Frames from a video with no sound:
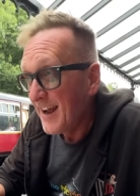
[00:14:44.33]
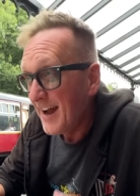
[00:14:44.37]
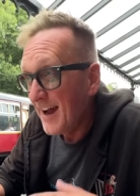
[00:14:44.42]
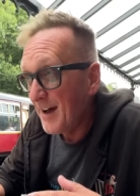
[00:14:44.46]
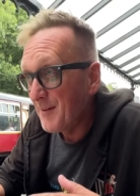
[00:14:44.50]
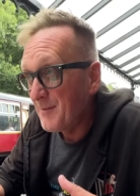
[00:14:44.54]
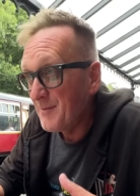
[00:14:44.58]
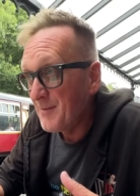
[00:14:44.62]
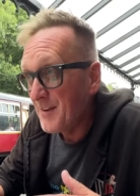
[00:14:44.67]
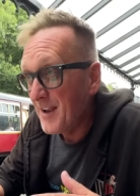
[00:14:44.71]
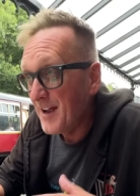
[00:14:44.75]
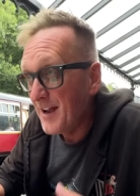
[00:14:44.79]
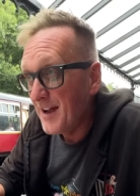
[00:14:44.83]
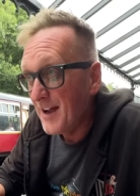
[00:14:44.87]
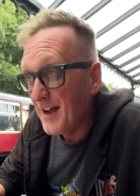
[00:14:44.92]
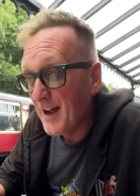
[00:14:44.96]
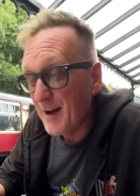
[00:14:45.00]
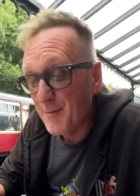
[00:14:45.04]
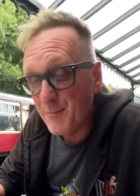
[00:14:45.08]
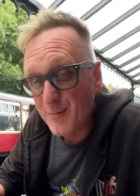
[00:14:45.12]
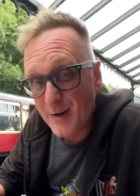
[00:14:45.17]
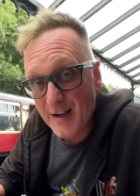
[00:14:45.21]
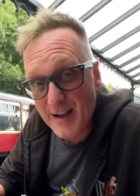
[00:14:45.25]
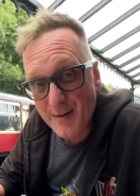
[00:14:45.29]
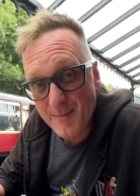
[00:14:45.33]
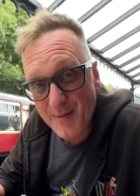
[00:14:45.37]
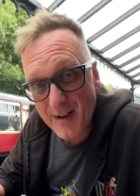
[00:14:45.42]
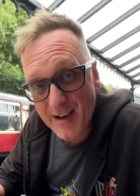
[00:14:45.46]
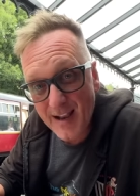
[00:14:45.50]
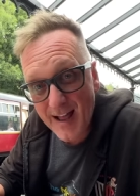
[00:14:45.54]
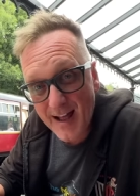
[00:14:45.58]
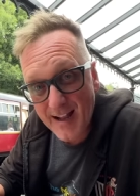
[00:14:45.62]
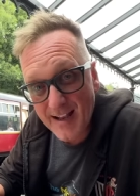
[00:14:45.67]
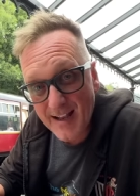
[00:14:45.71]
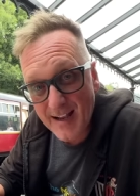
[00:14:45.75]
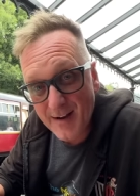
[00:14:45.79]
And uh, I'm bringing my
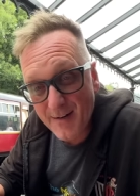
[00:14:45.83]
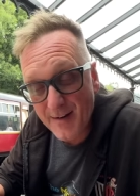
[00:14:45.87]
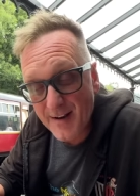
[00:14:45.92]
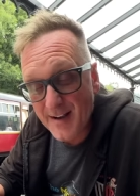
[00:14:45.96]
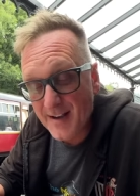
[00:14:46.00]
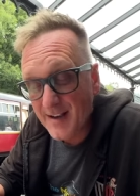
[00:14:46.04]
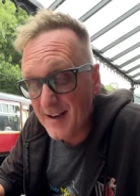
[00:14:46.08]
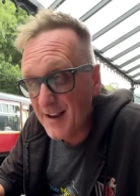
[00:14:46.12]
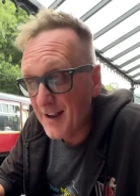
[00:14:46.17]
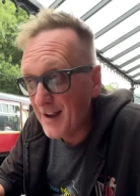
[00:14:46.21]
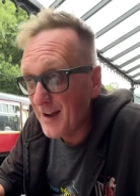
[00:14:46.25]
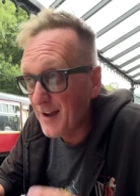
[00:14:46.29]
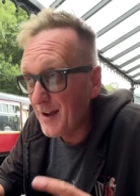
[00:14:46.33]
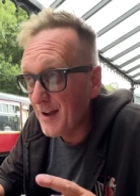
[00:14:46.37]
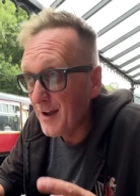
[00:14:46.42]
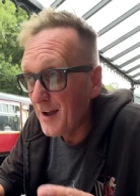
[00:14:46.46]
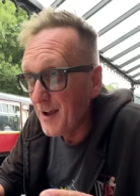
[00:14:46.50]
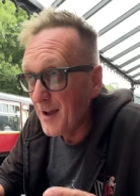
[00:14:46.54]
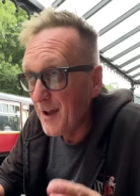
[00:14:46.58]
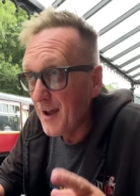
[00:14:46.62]
lad here in uh,